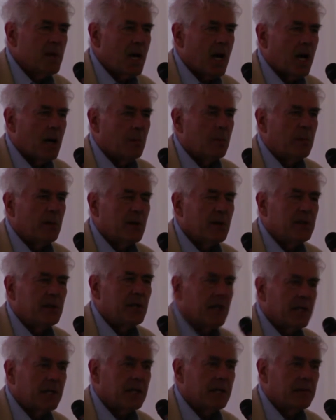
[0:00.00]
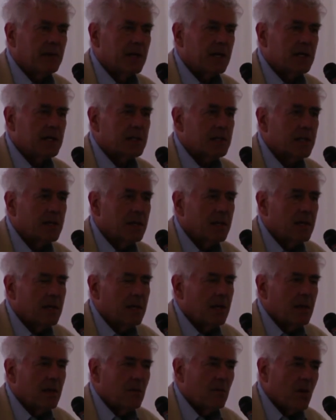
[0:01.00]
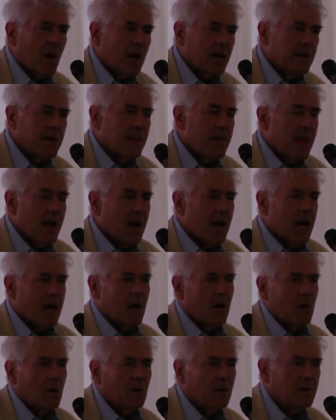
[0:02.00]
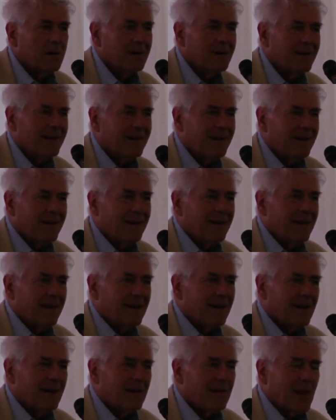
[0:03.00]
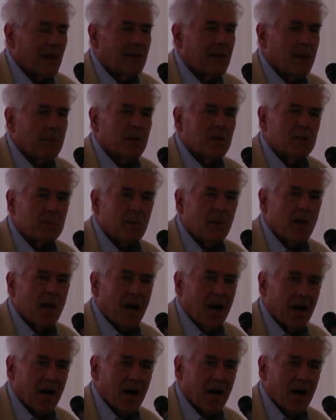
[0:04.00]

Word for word: me how predictive it is. Right now, that number is pretty